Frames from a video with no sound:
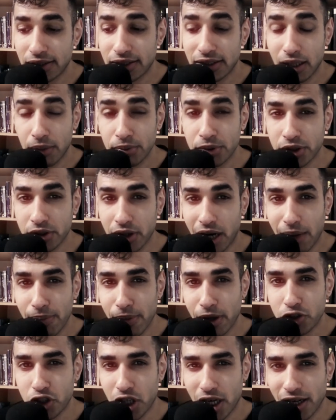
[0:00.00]
subscribe
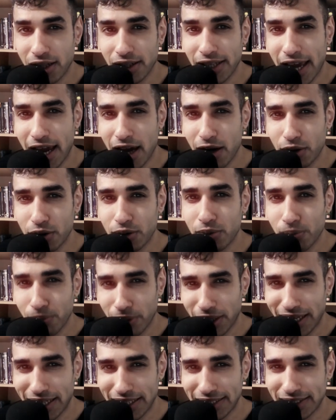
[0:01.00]
my channel now,
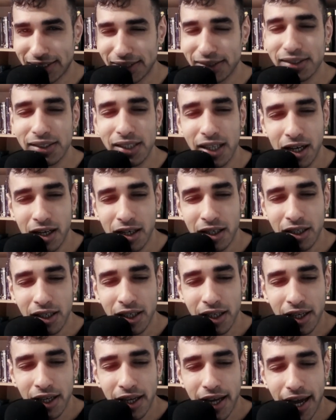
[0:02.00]
please.
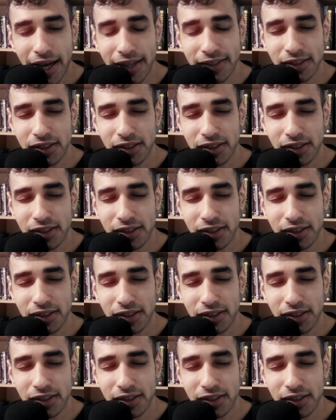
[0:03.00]
And